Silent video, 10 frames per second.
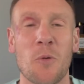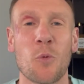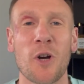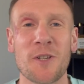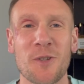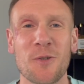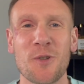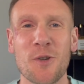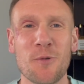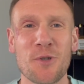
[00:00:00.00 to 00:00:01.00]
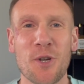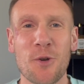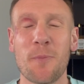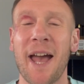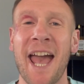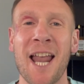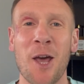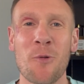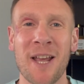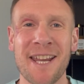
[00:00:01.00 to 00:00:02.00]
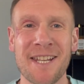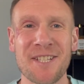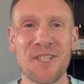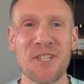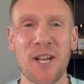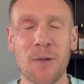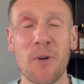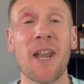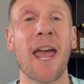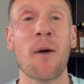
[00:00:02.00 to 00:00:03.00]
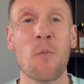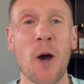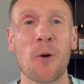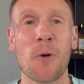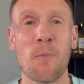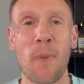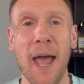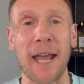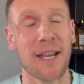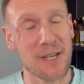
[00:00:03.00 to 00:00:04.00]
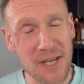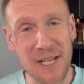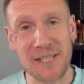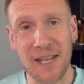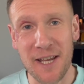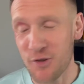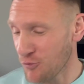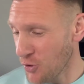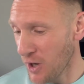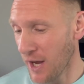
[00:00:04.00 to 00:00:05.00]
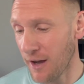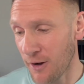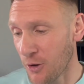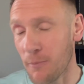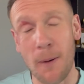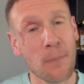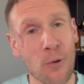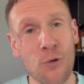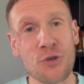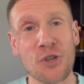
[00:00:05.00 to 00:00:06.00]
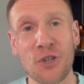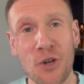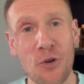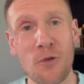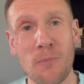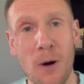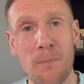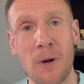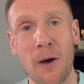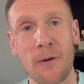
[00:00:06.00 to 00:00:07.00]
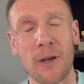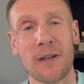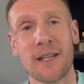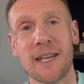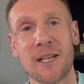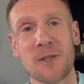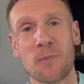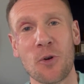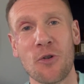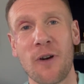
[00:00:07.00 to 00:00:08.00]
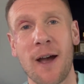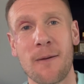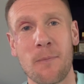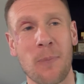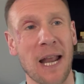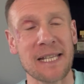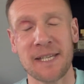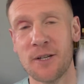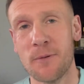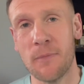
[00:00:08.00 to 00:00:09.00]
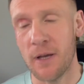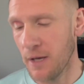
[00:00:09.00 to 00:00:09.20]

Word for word: What is good YouTube? Hello ladies and gentlemen and welcome back. Yes, that is right. I got my paws on the new Montblanc Explorer Platinum.